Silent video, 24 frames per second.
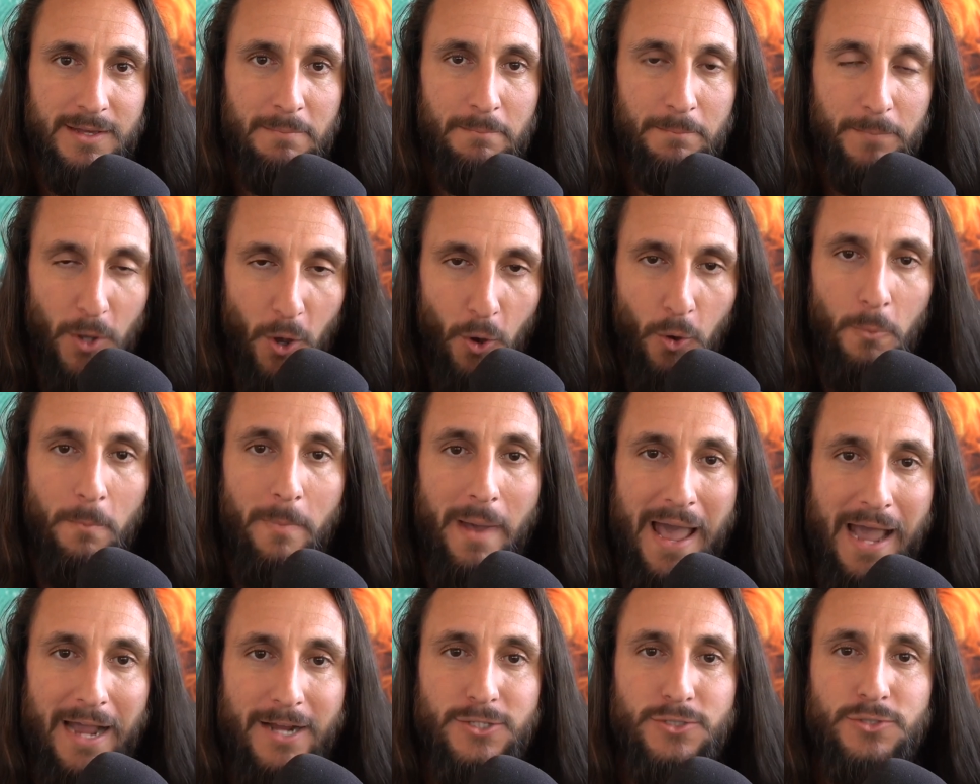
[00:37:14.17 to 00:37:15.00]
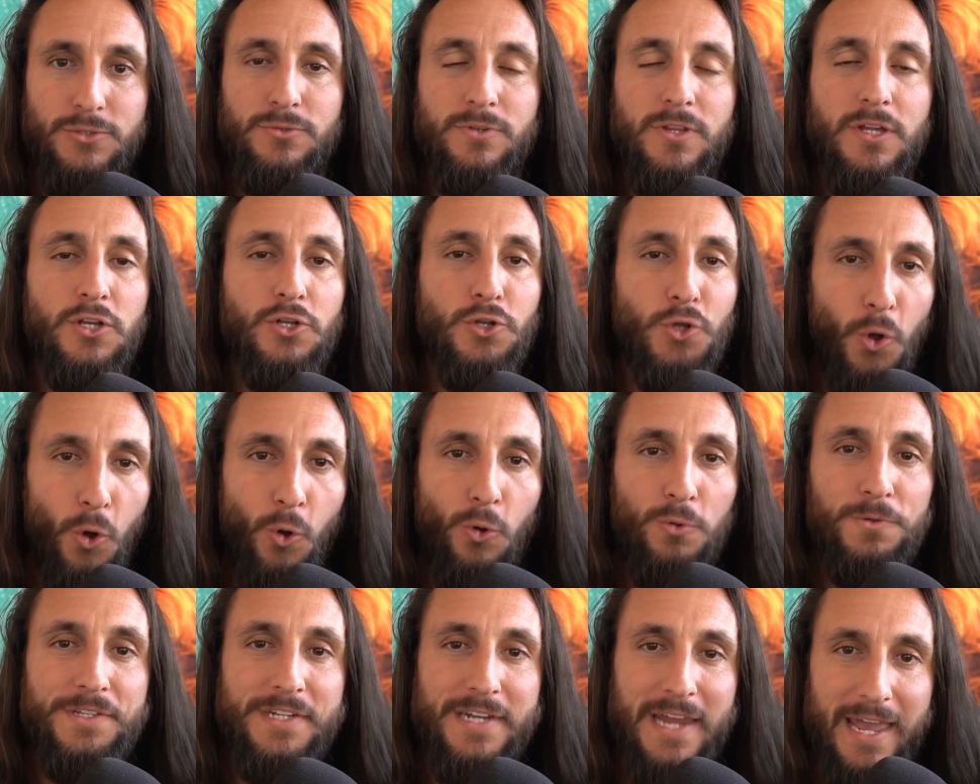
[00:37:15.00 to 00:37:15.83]
go back to the
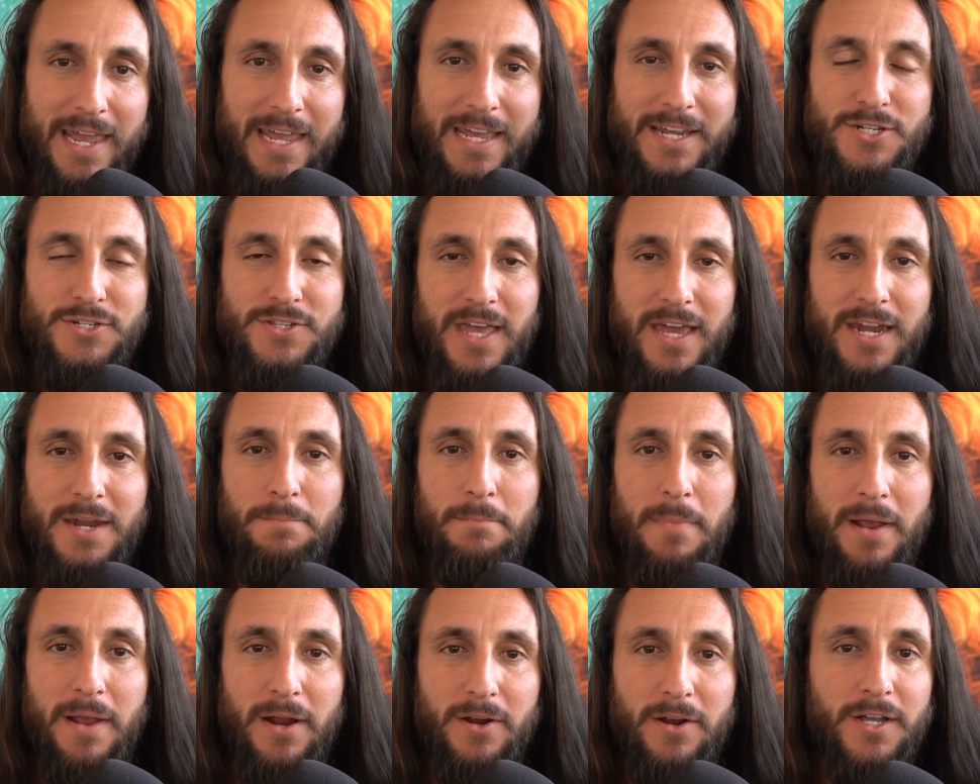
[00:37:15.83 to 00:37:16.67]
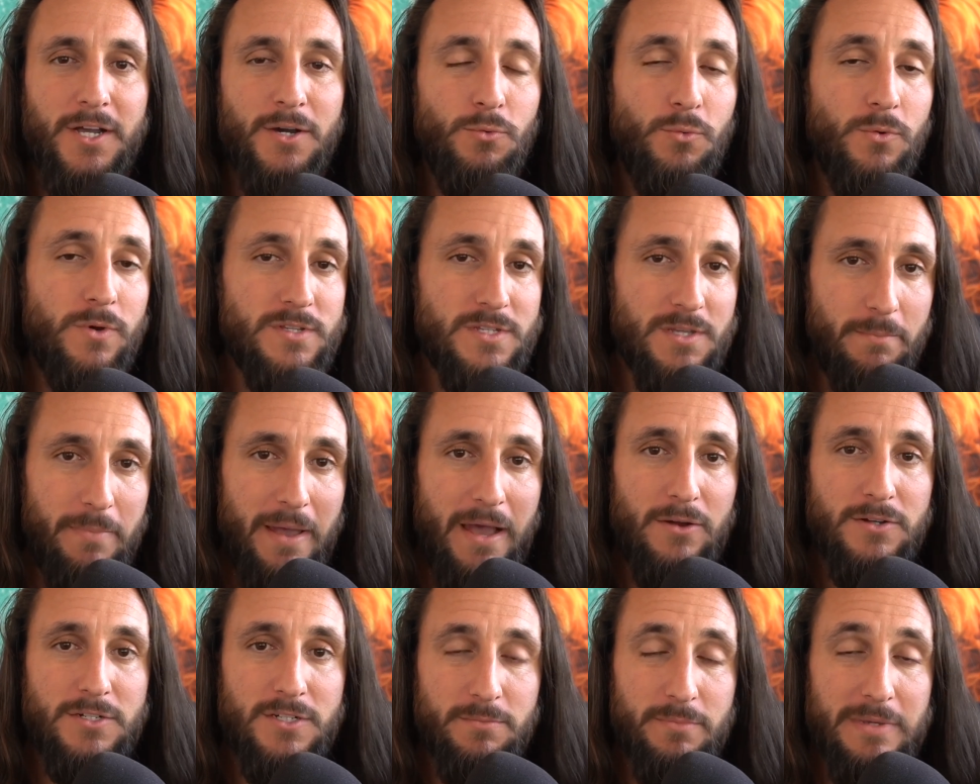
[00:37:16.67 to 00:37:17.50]
golden age that America was
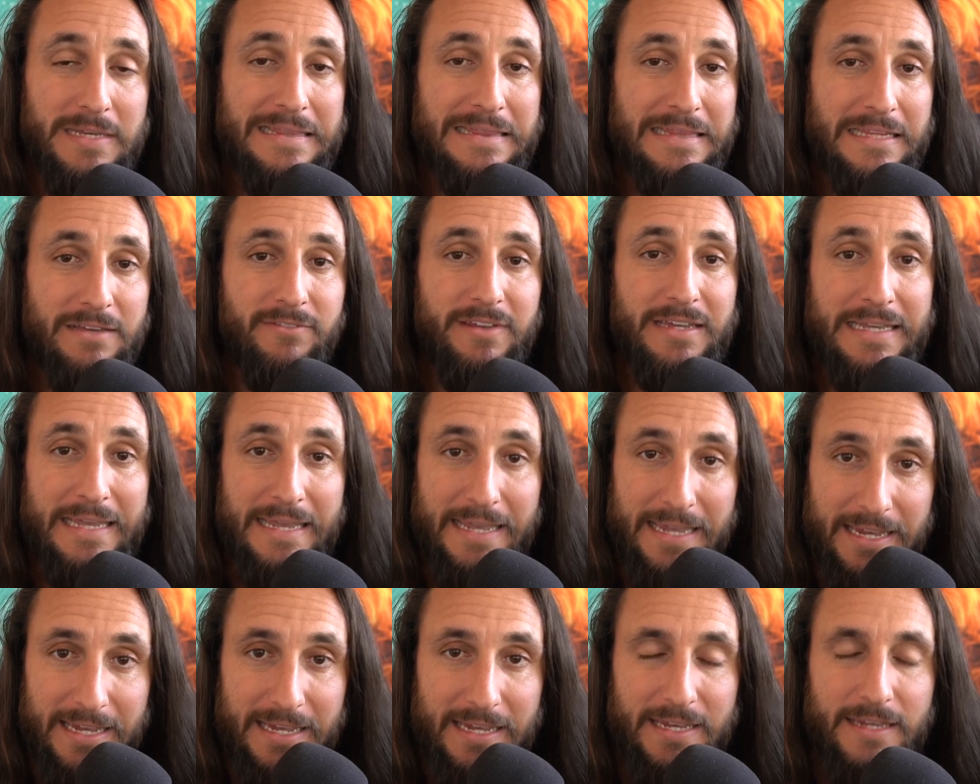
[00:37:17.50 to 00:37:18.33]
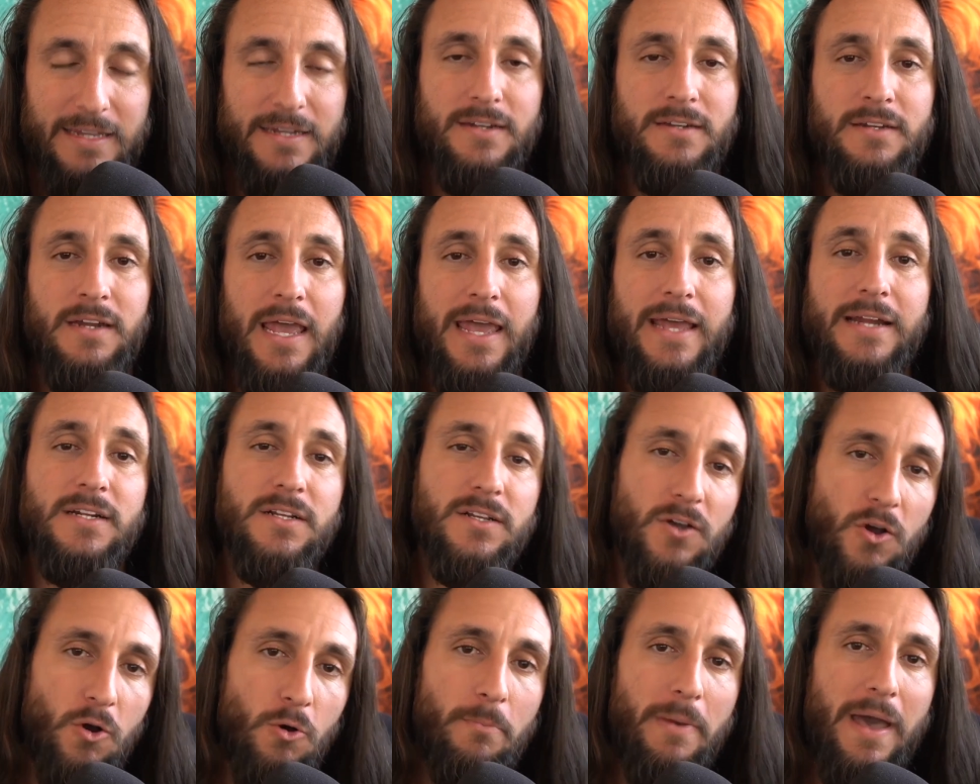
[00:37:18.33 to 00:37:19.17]
about to be living in, and
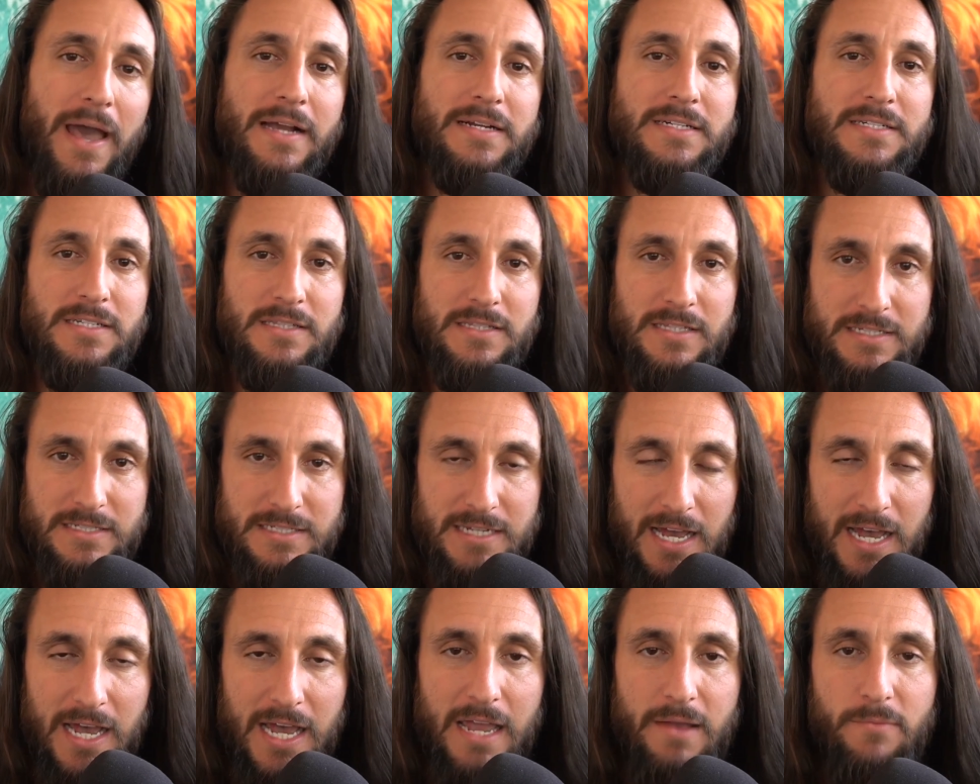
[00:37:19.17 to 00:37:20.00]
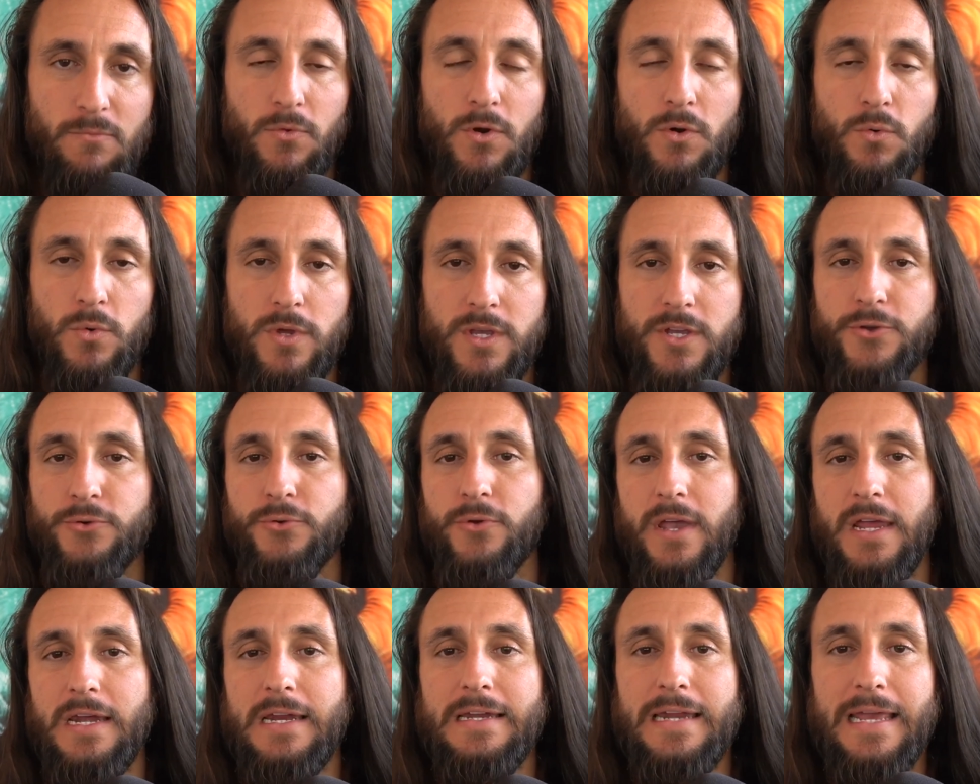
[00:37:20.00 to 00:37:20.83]
go back to the time where we
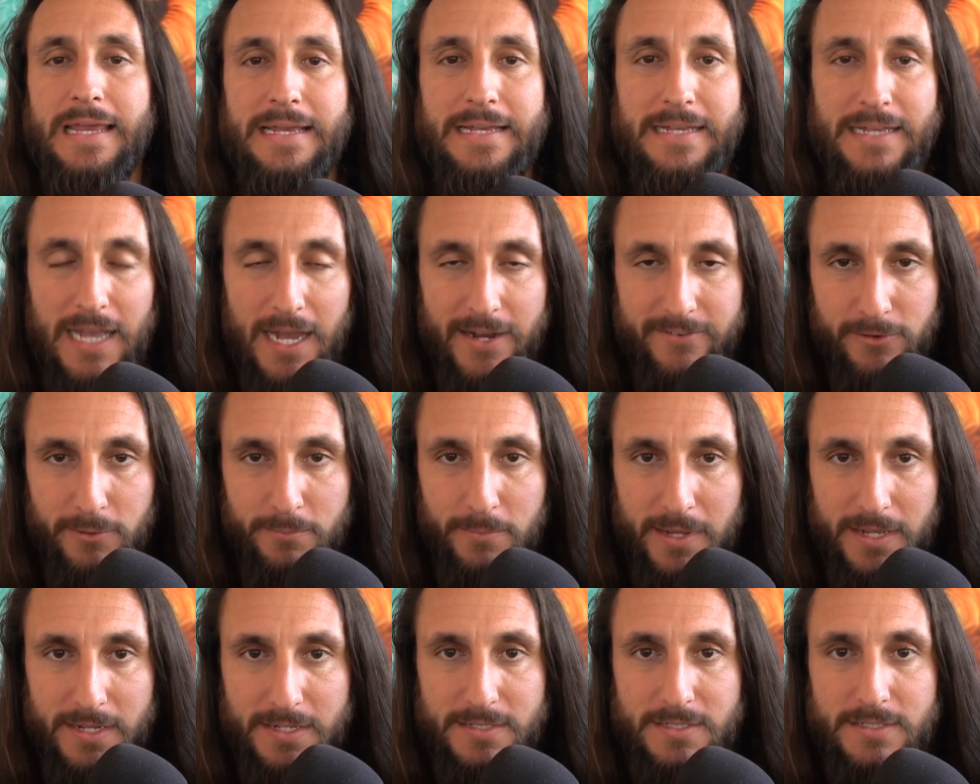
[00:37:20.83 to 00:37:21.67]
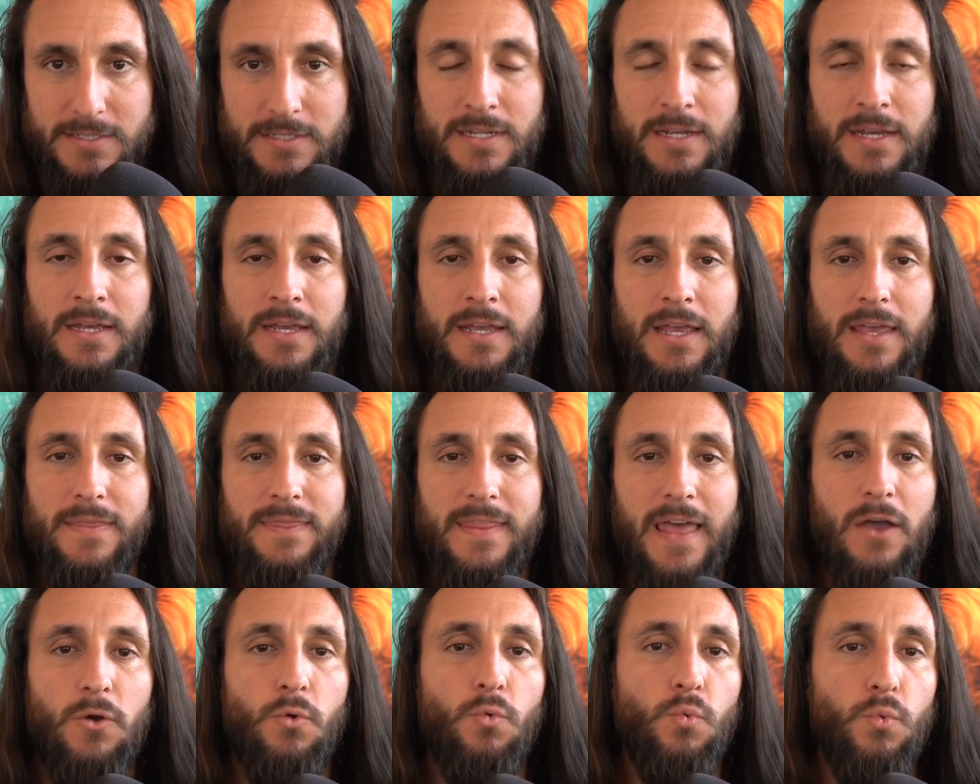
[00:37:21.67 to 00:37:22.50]
created a government
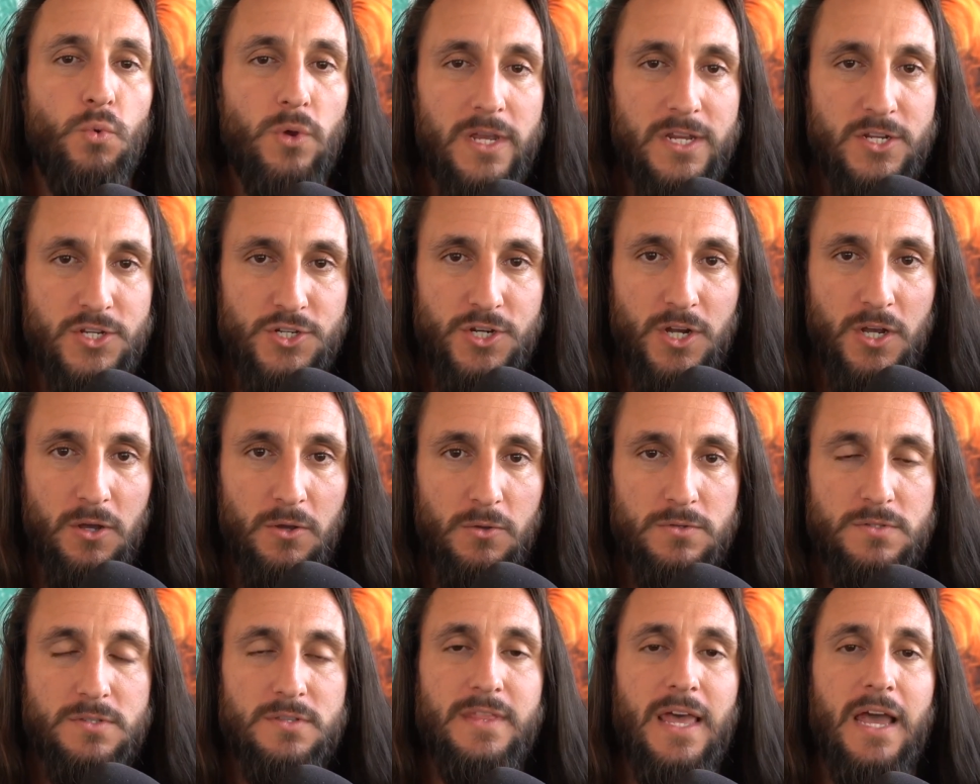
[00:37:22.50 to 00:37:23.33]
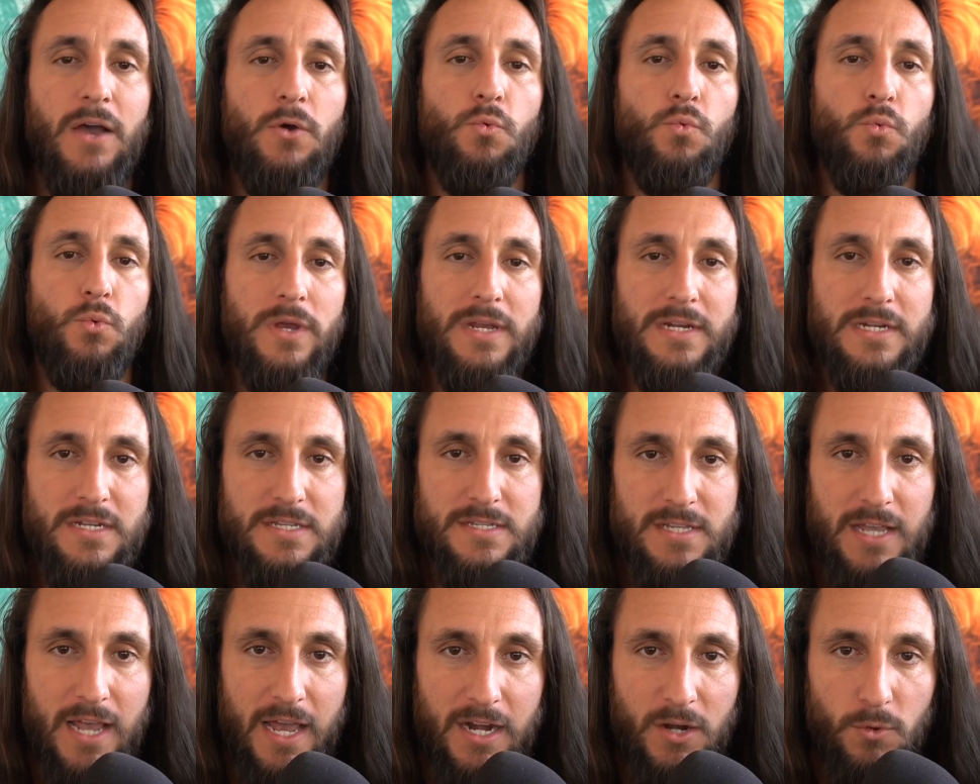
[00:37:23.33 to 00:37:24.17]
that we chose, that we
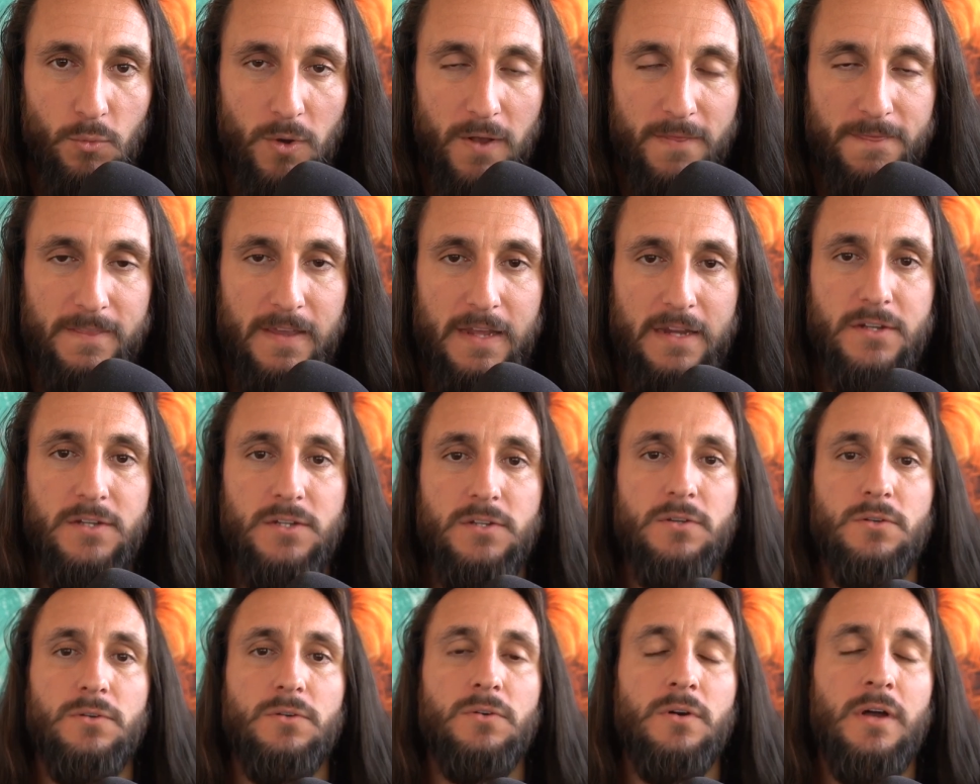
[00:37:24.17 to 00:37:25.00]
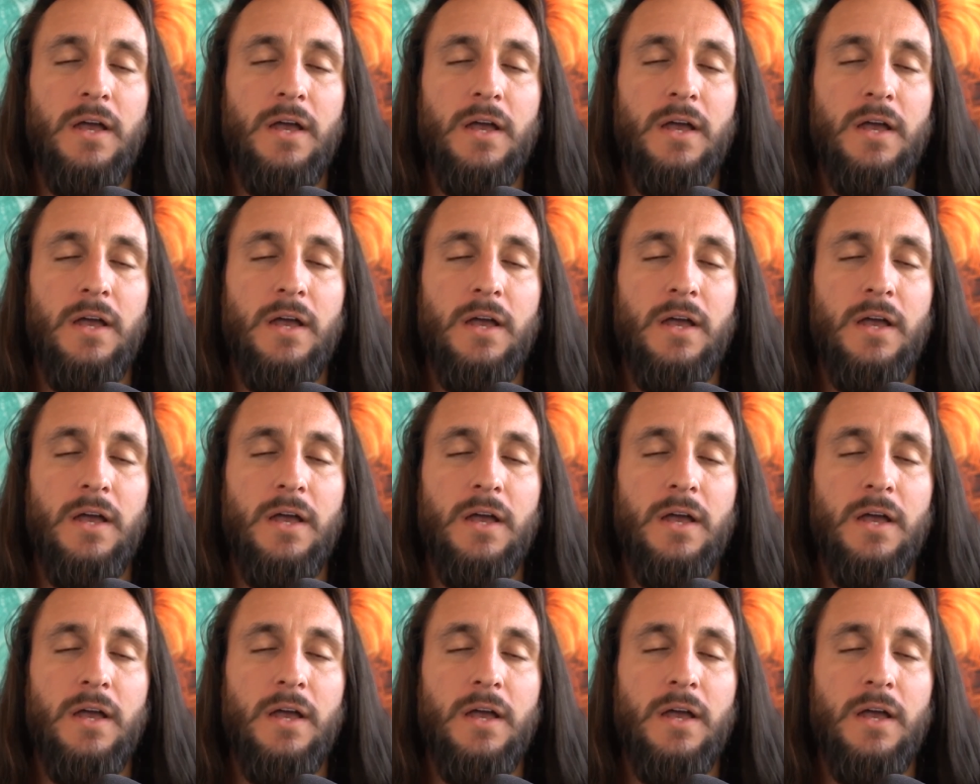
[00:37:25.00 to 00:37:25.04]
decided what they do,